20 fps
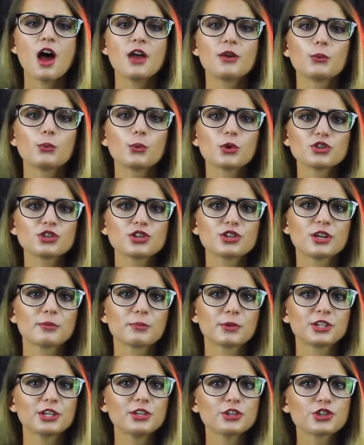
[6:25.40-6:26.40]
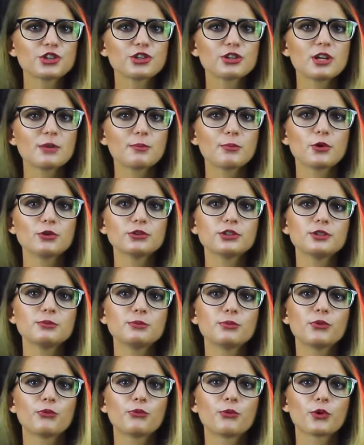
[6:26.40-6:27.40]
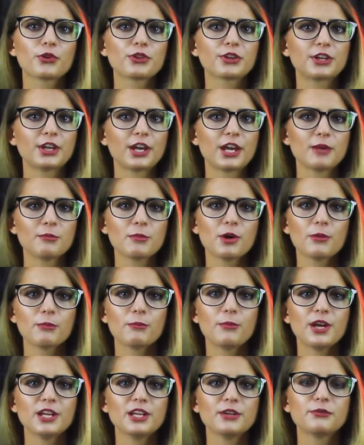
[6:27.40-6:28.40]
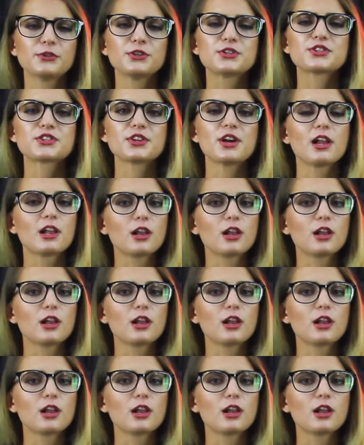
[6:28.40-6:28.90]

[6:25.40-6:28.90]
and watching a potential opponent before the game benefits a